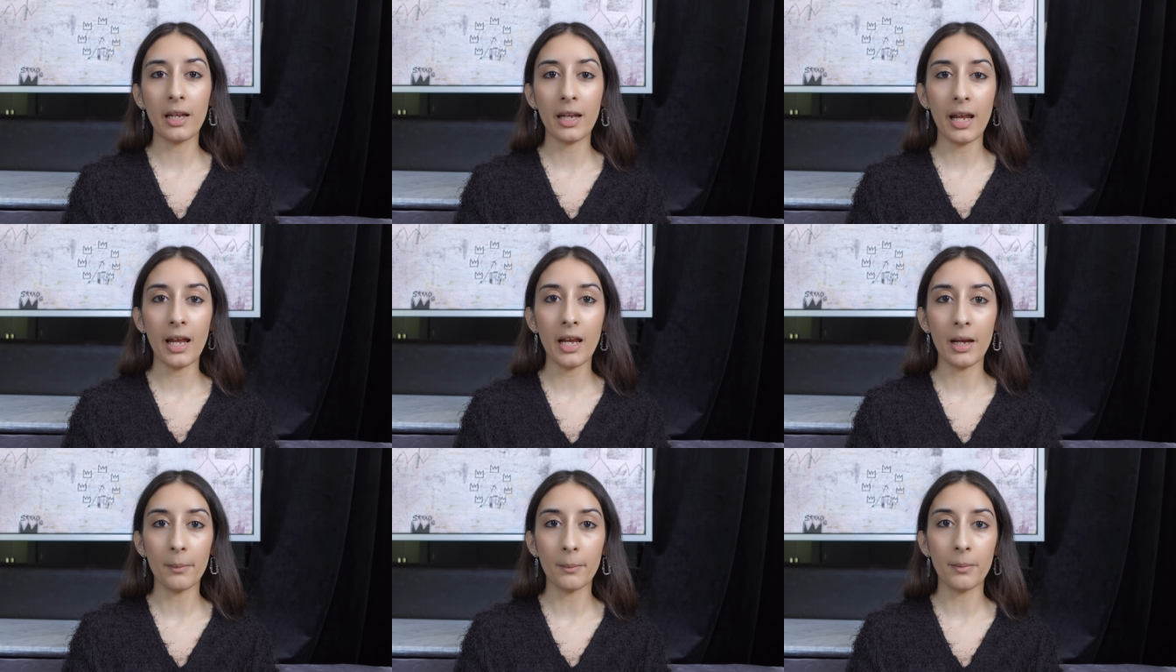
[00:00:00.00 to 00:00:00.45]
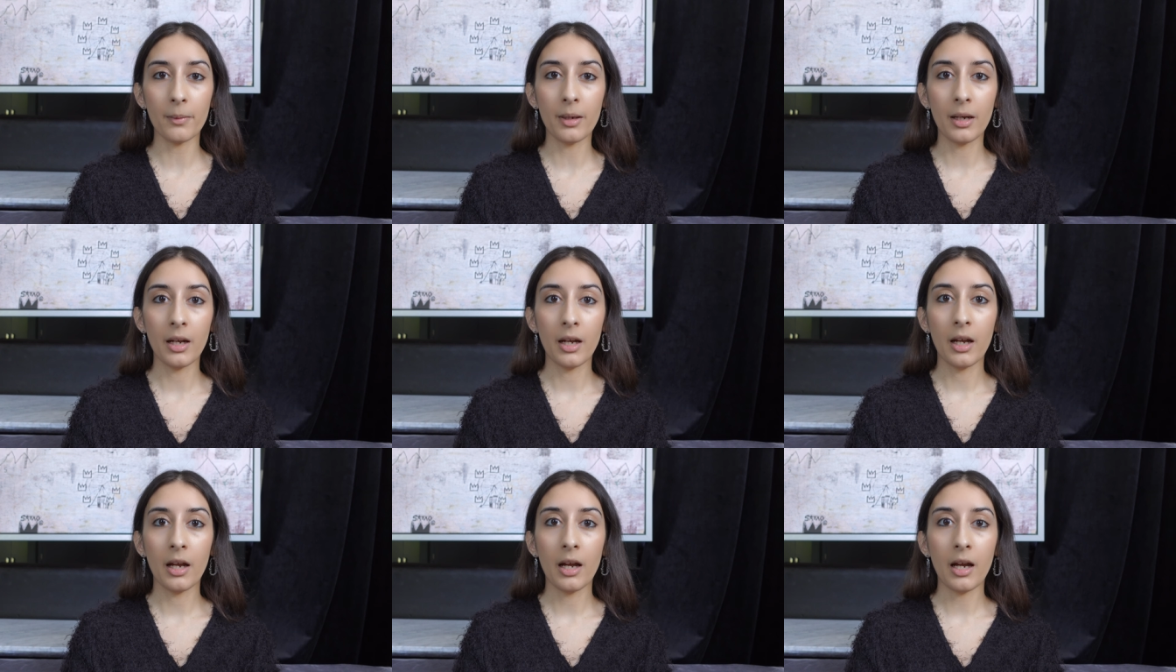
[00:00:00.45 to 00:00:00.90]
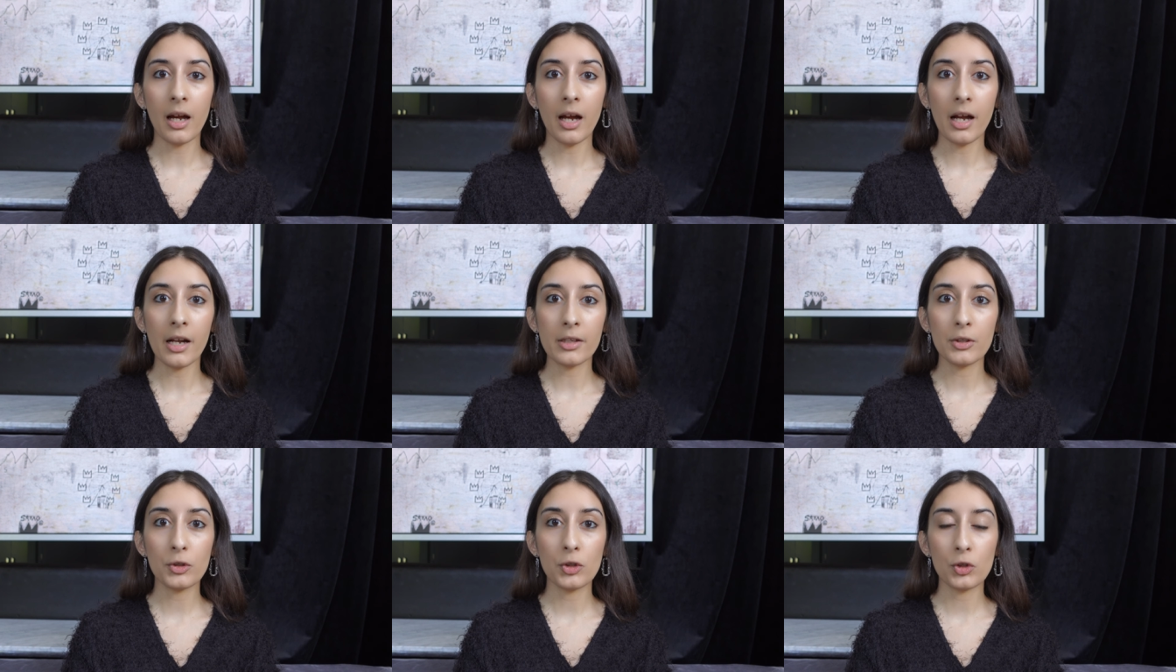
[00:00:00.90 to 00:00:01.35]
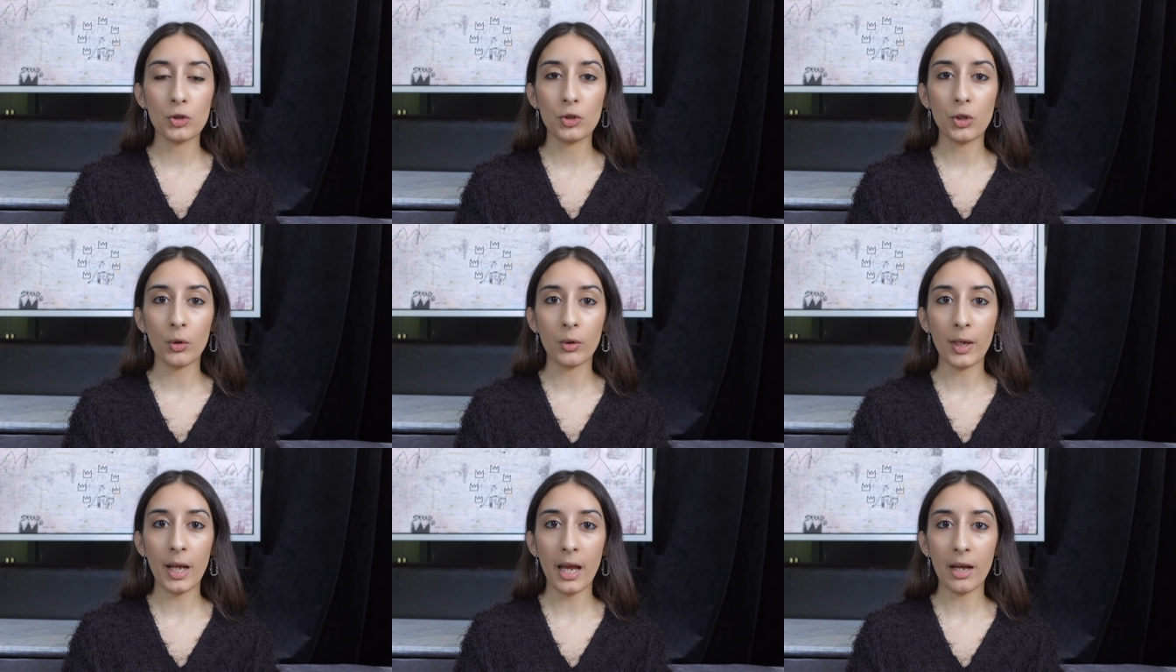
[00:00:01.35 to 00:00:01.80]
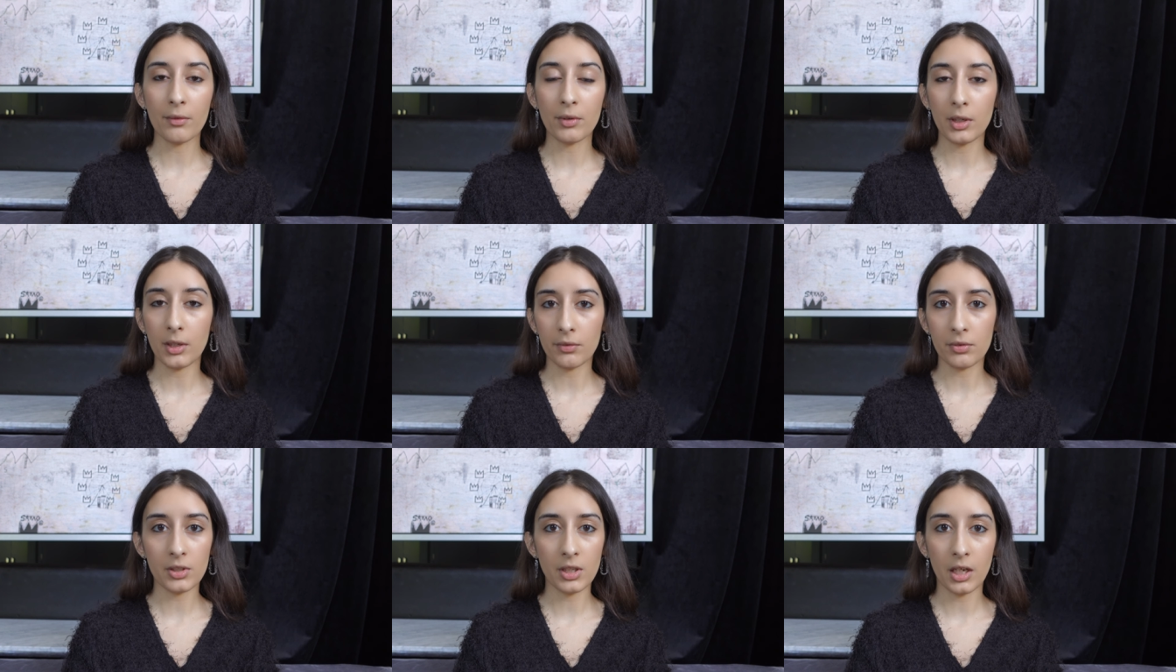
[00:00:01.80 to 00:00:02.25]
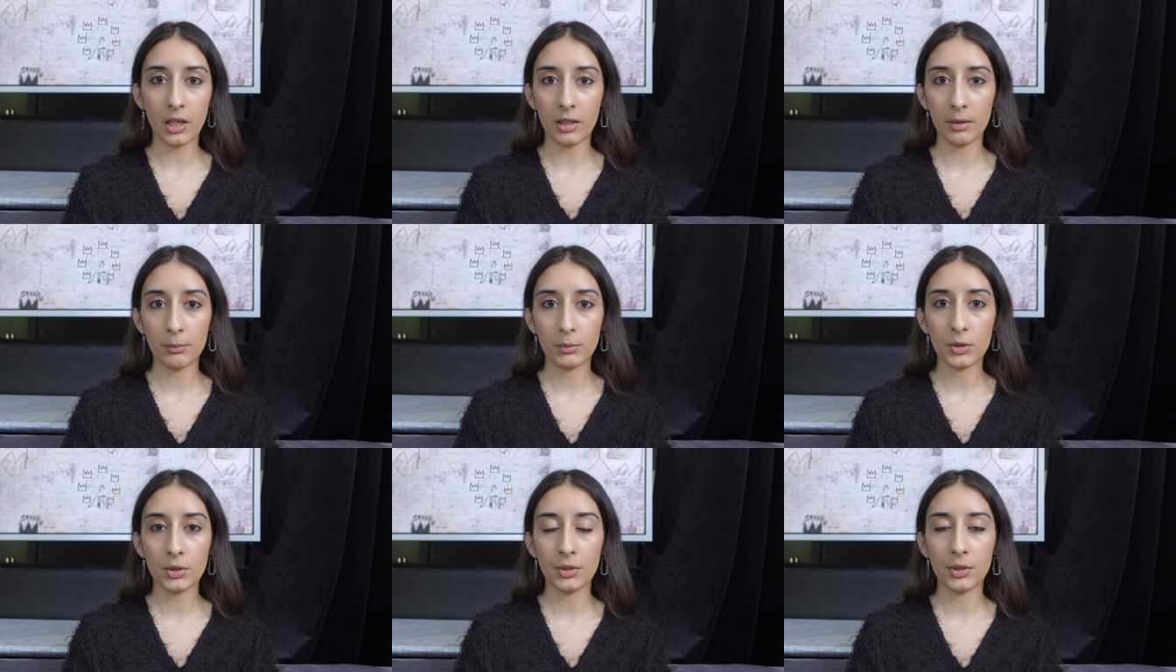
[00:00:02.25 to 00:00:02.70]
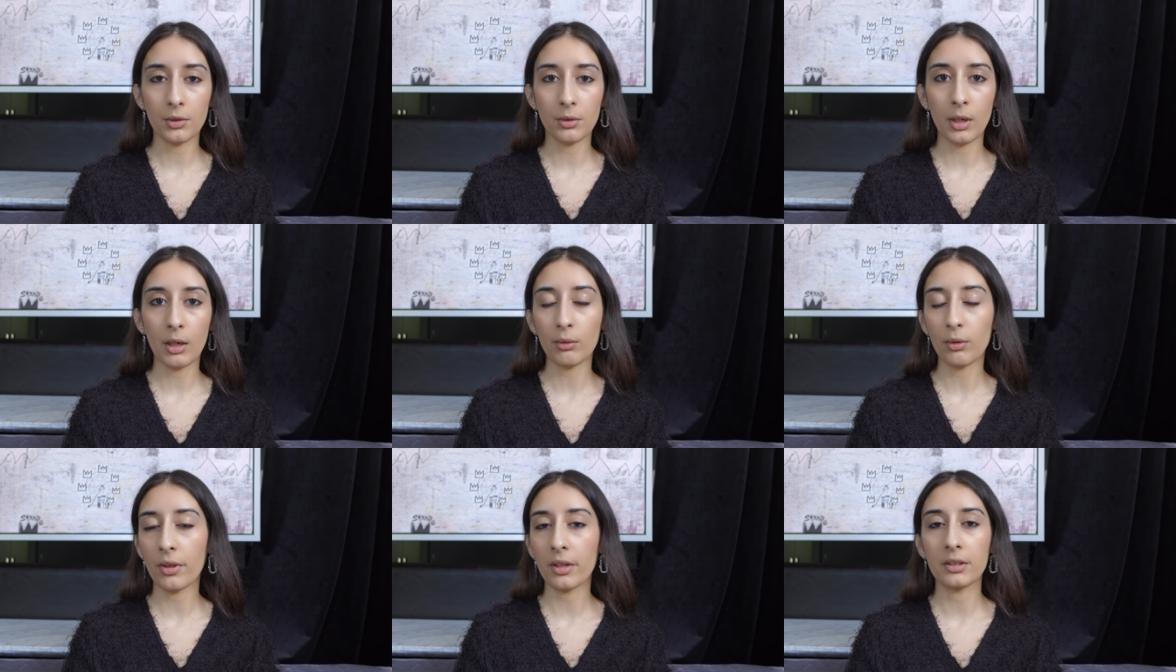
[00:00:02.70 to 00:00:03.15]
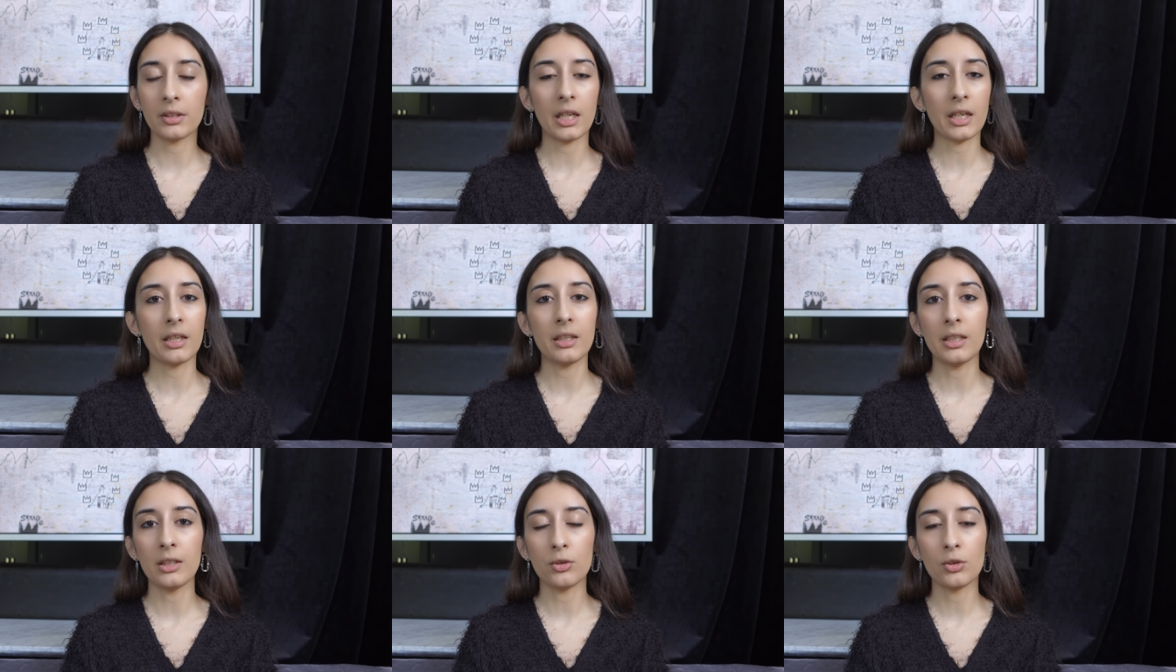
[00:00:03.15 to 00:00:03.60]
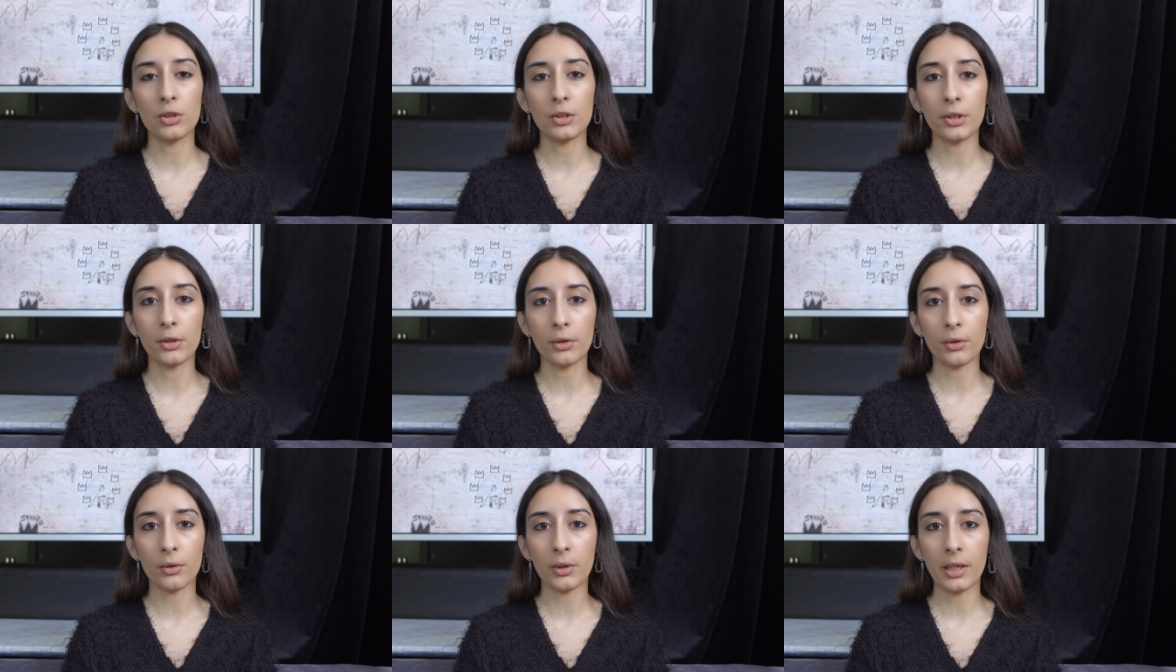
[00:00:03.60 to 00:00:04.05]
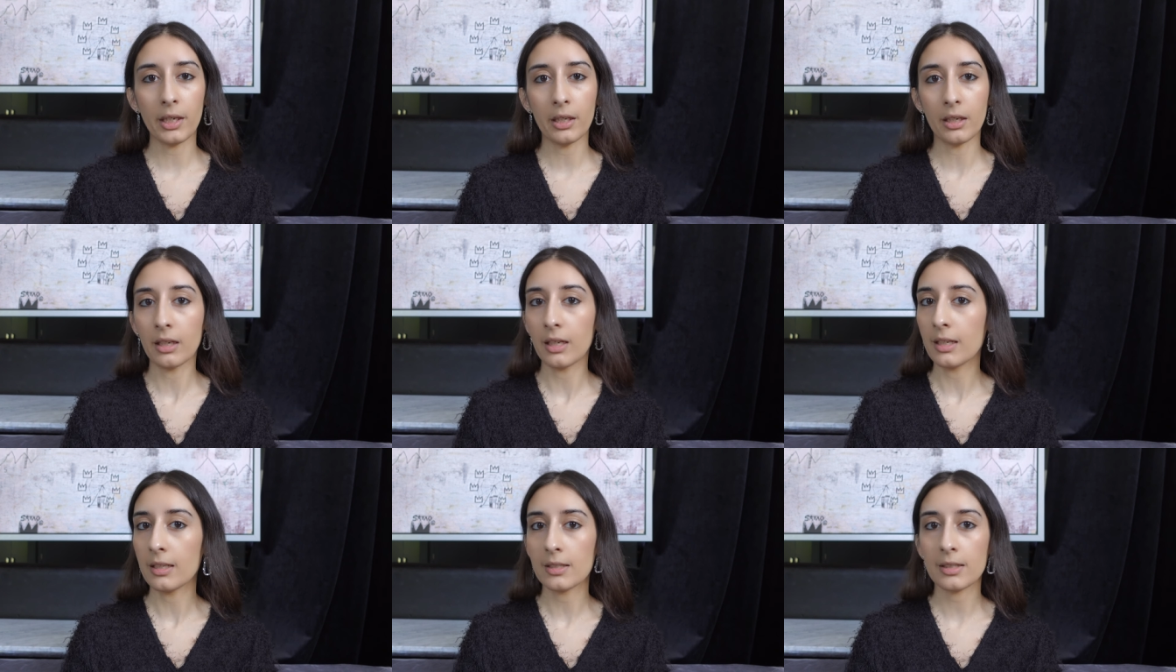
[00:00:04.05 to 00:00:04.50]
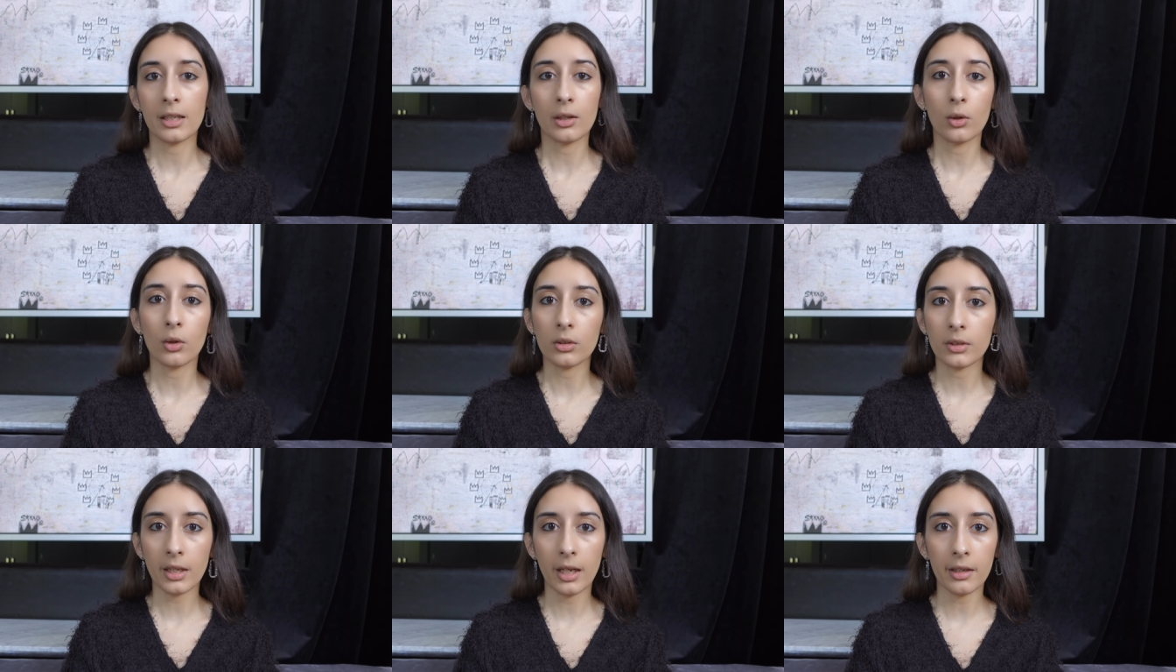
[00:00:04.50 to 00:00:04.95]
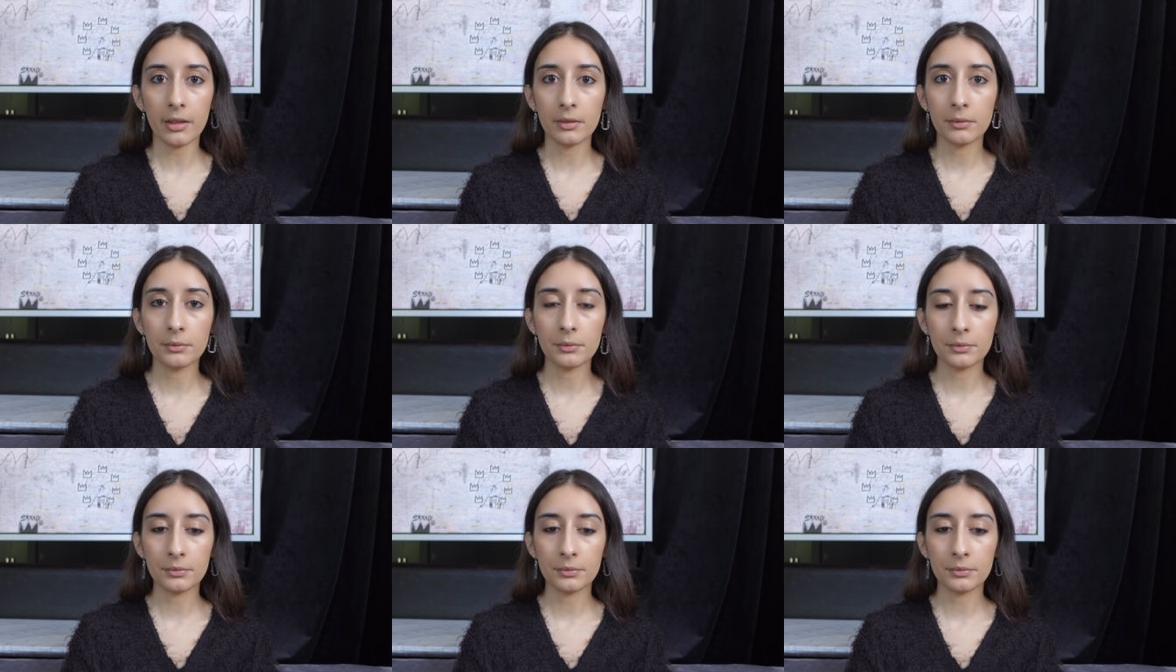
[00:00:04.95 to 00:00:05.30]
a.m., I just don't have enough time to do everything that I need to do in a single day.